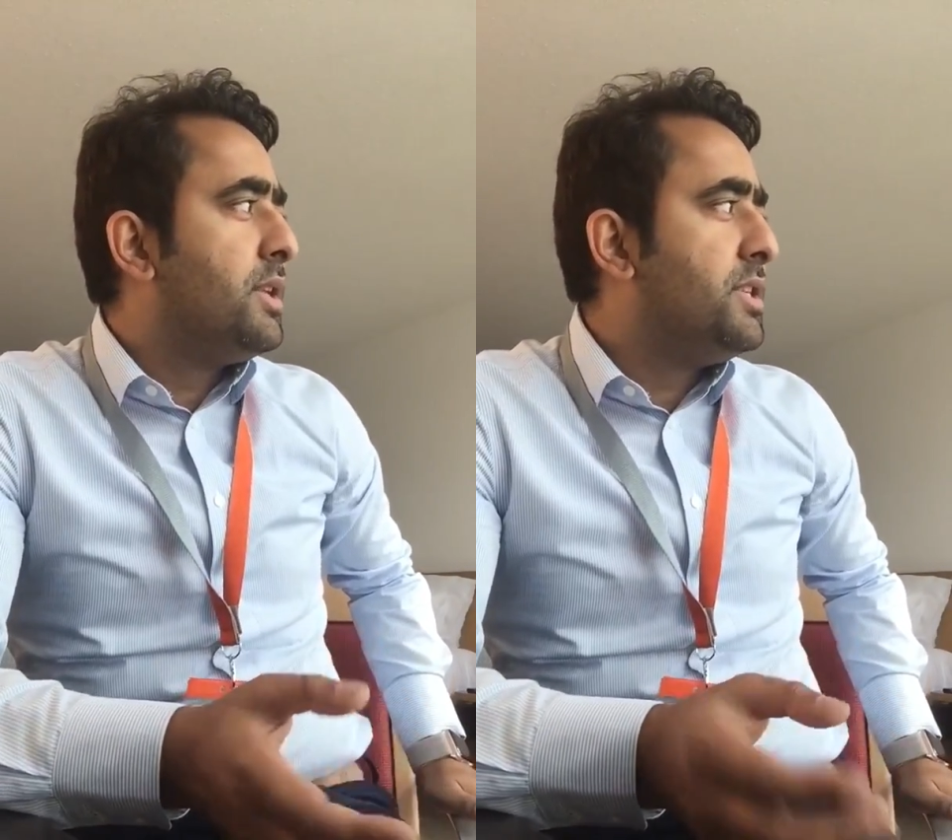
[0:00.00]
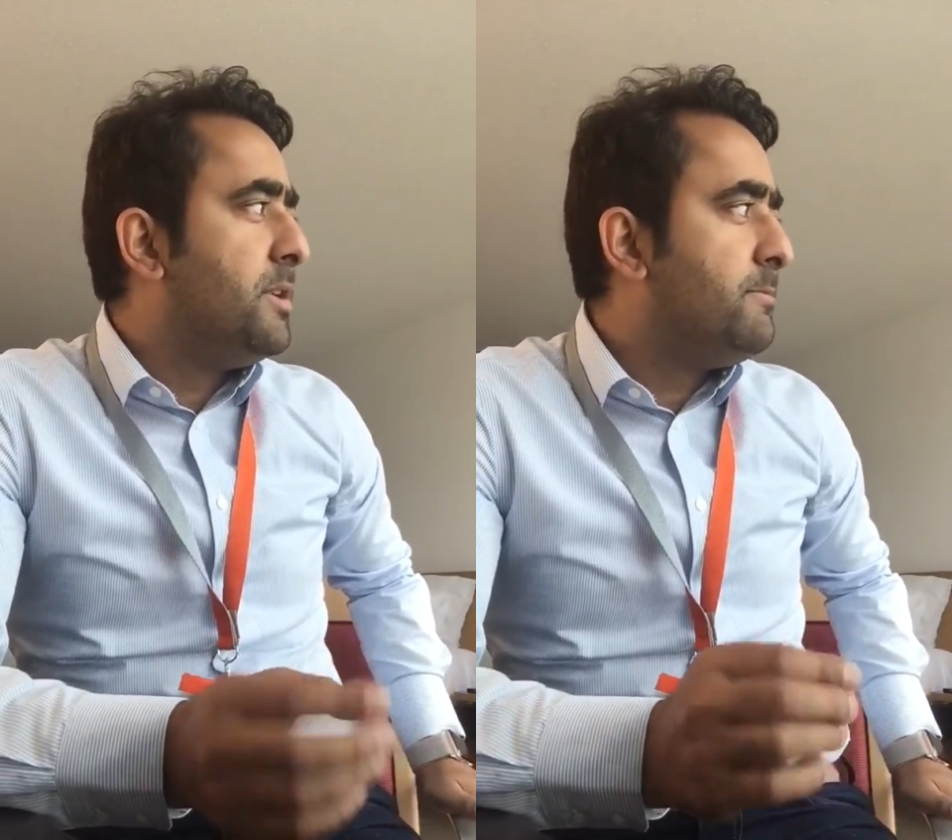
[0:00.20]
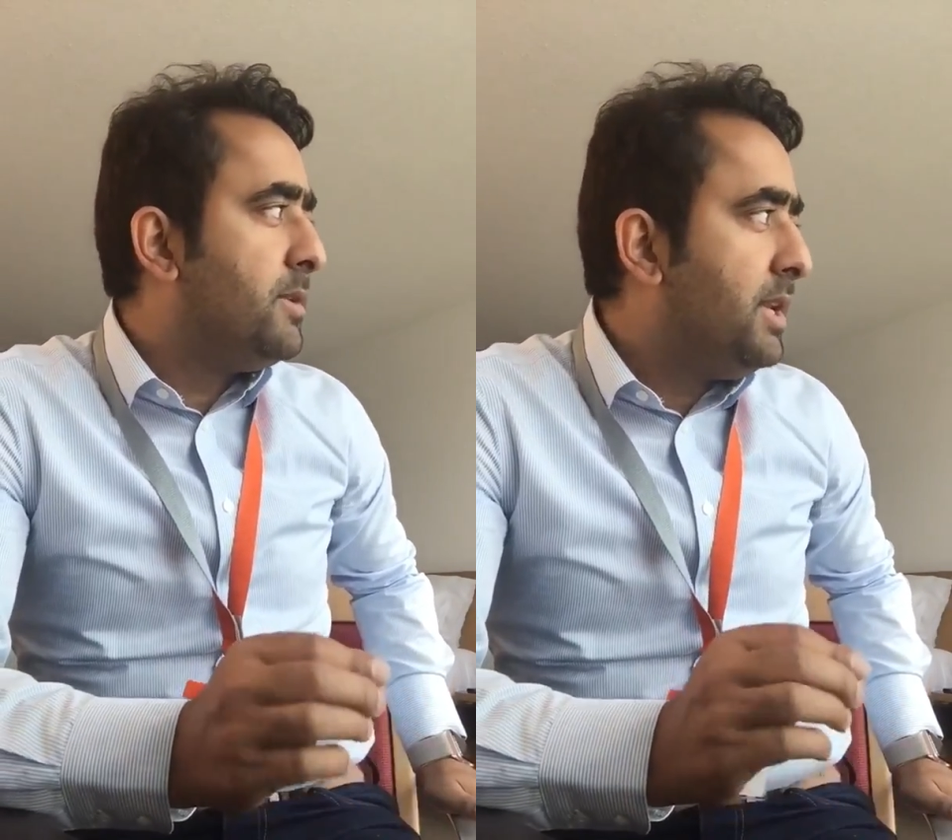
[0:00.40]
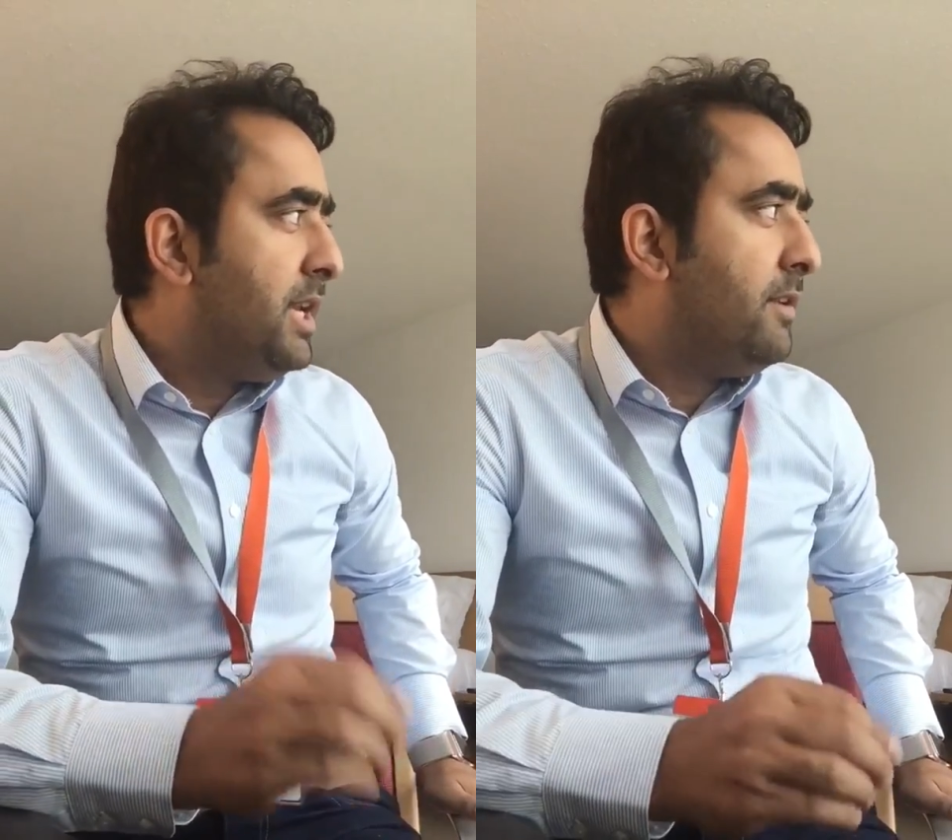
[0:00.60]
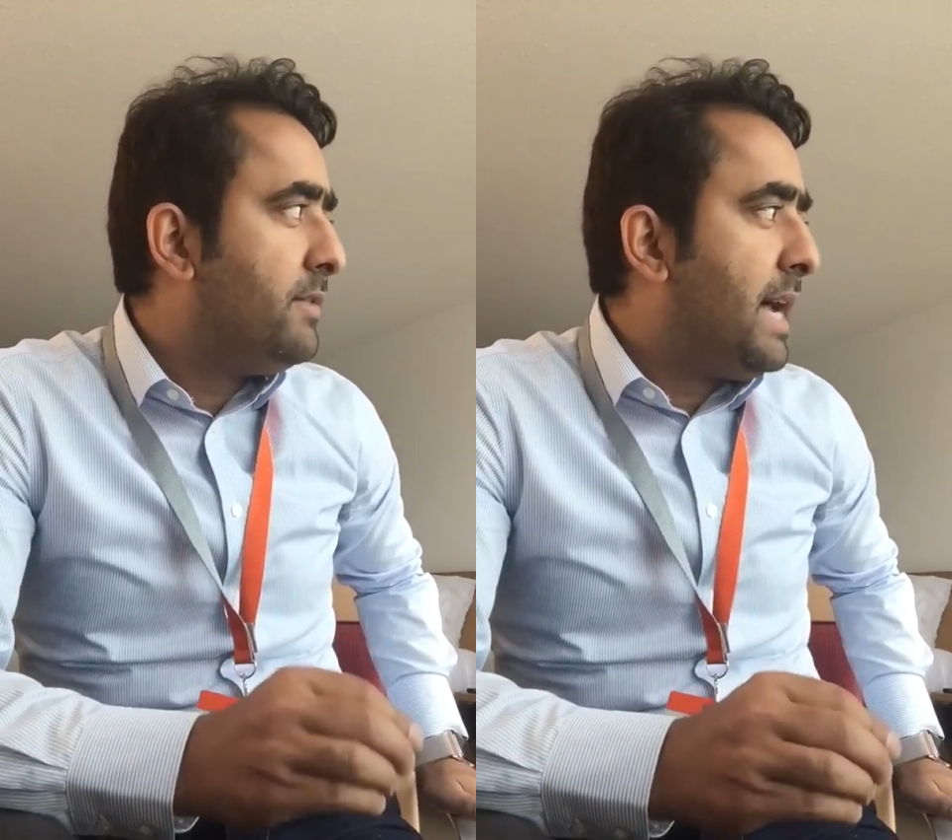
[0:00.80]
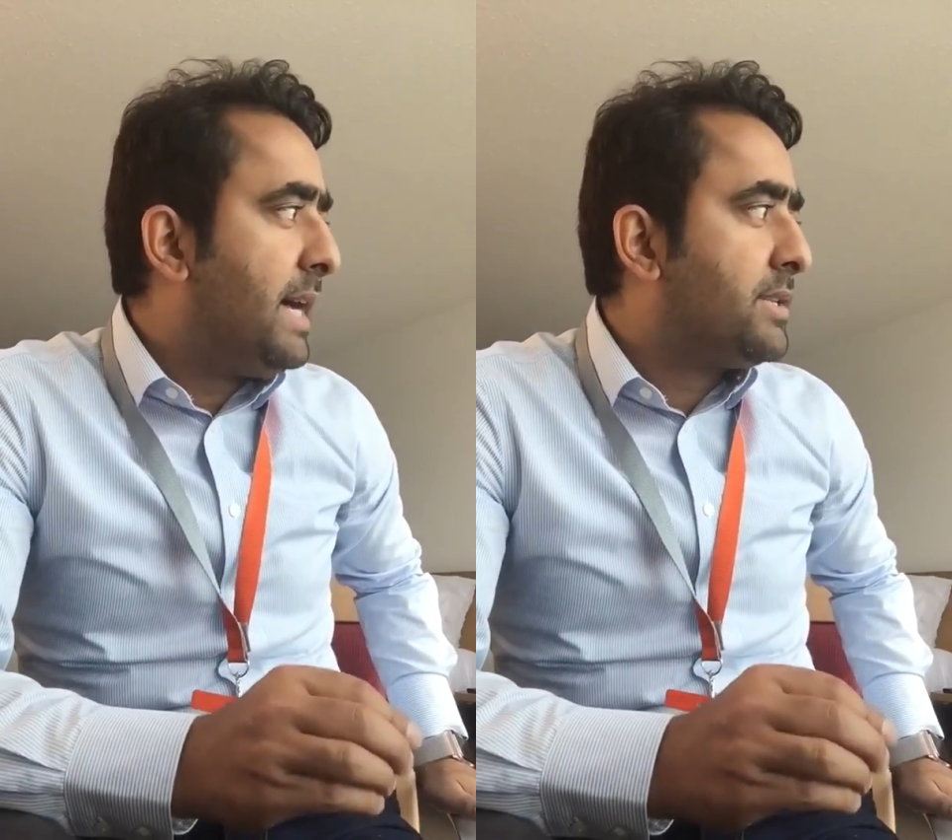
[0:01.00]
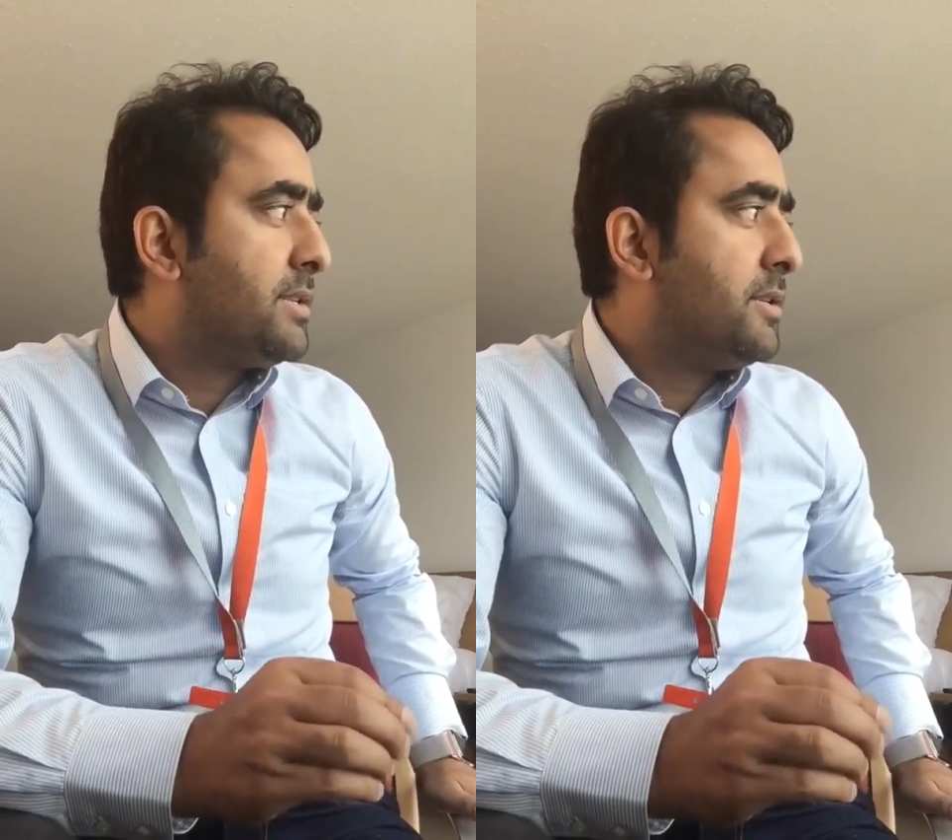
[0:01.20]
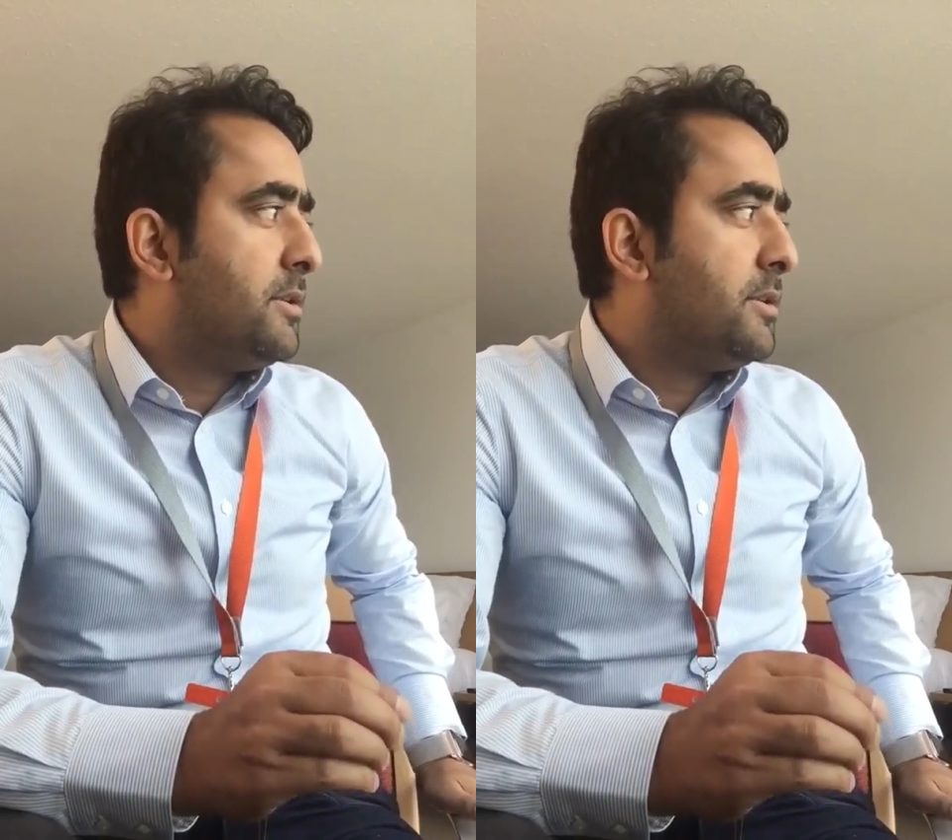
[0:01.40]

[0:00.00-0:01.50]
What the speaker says: they believe that